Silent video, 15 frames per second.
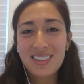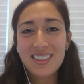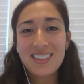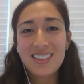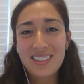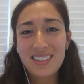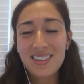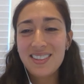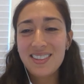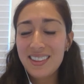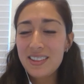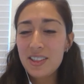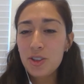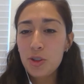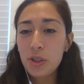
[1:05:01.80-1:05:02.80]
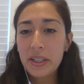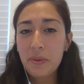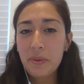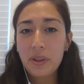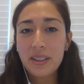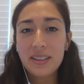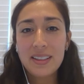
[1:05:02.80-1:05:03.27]
because that's it's a tricky
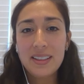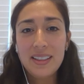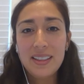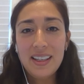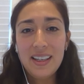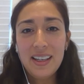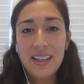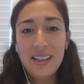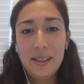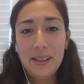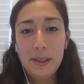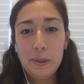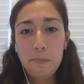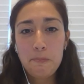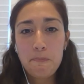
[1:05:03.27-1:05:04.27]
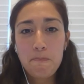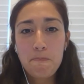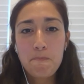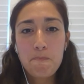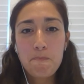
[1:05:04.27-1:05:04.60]
one um,